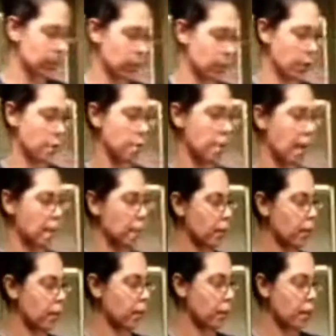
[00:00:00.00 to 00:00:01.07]
green
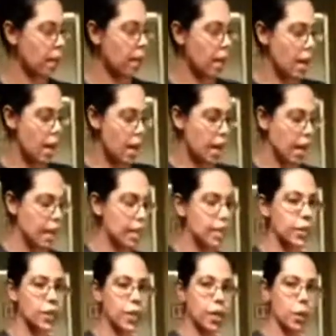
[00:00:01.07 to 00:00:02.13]
pepper
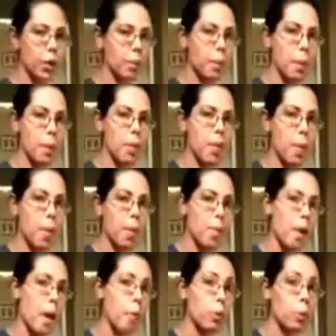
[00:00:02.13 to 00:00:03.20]
is a green pepper that my
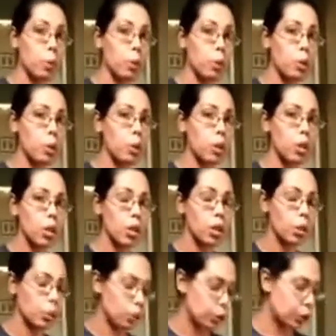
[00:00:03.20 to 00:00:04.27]
mom grew
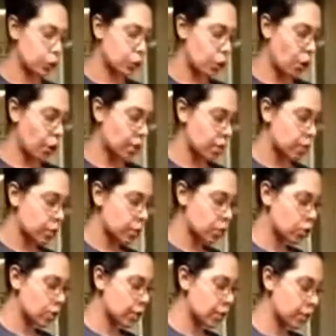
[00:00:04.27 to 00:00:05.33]
in her garden,
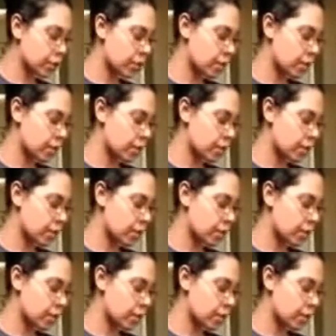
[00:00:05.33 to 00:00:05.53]
which is